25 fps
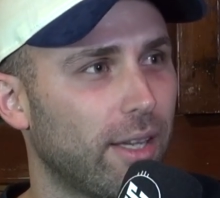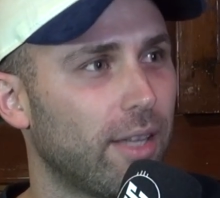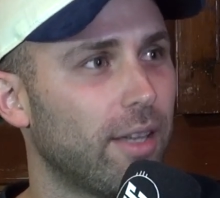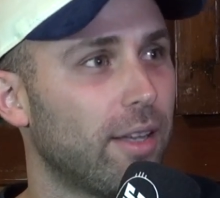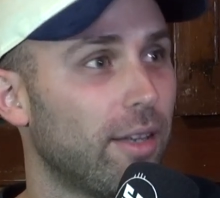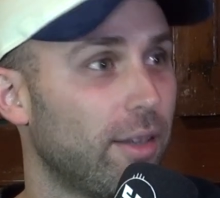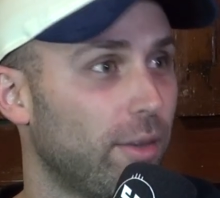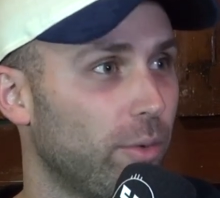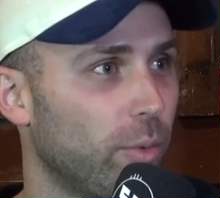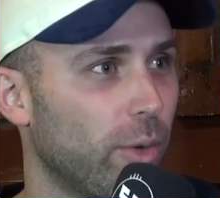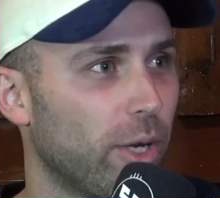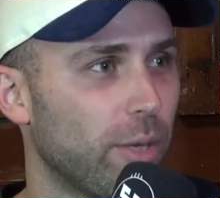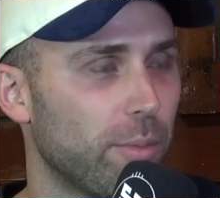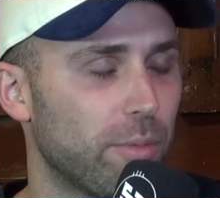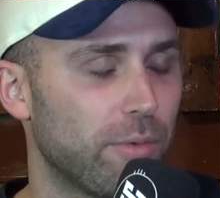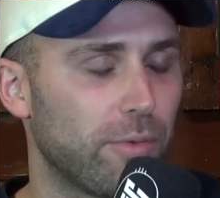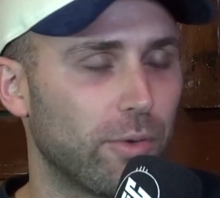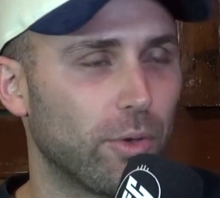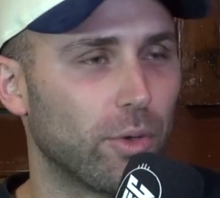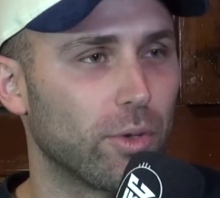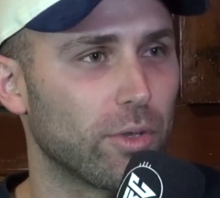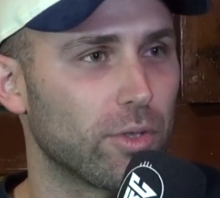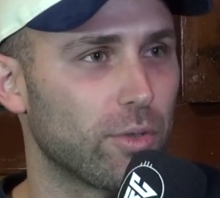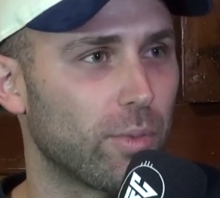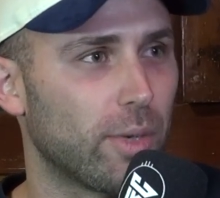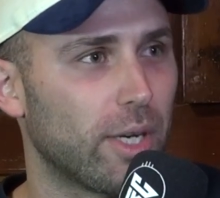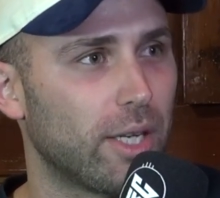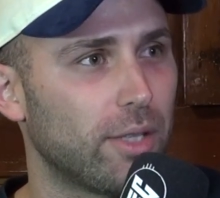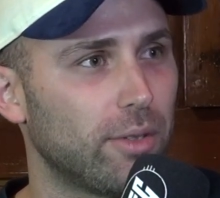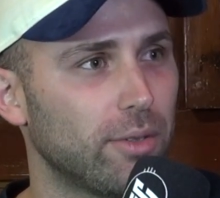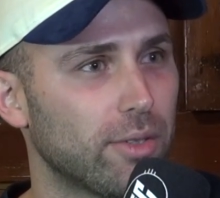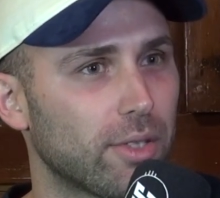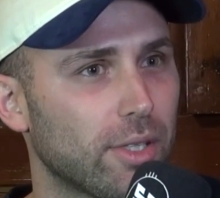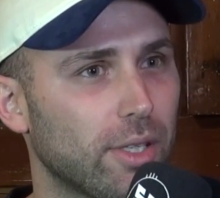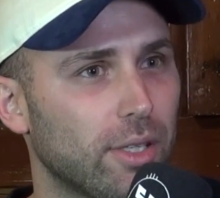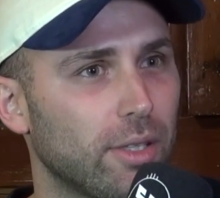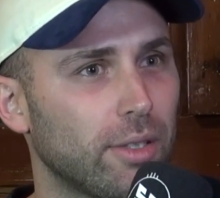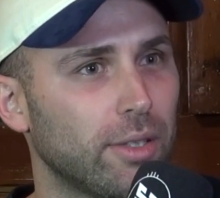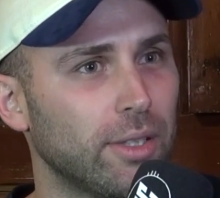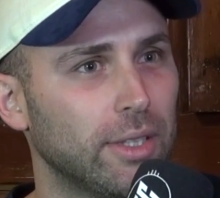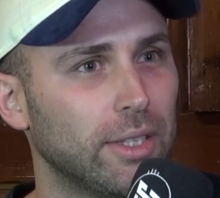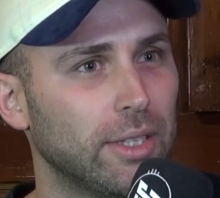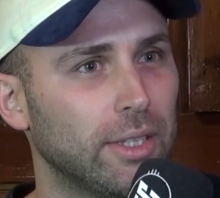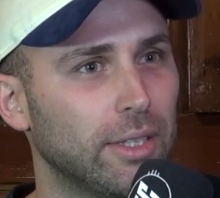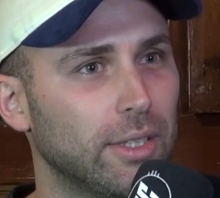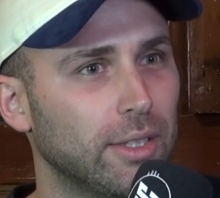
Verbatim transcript: and then the week before as well. So,